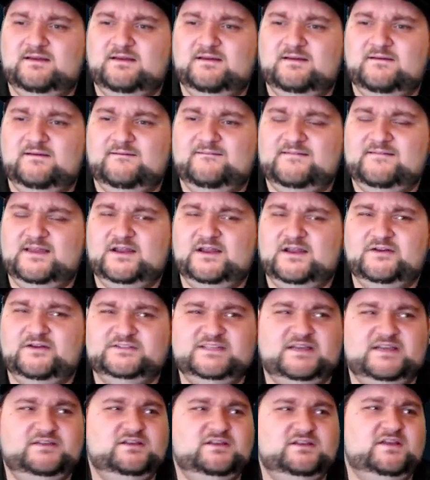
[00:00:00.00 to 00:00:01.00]
You know, it's how
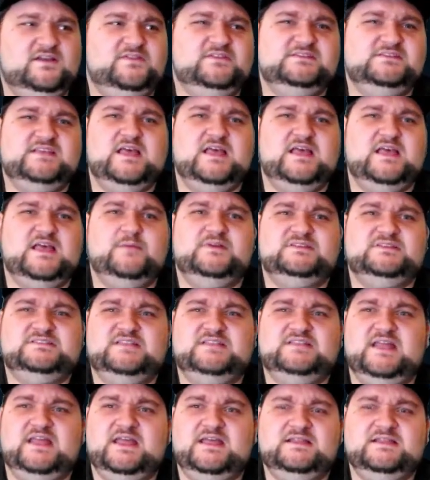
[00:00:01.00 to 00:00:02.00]
you get these epic
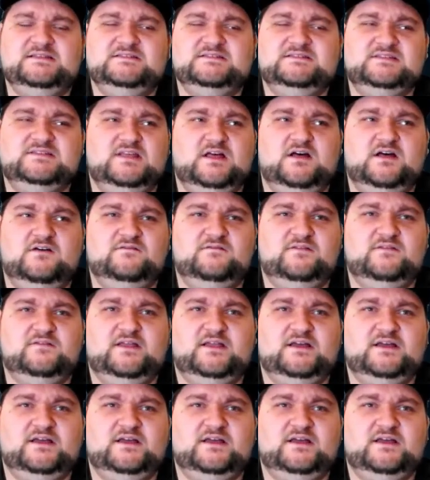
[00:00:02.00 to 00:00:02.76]
stands of like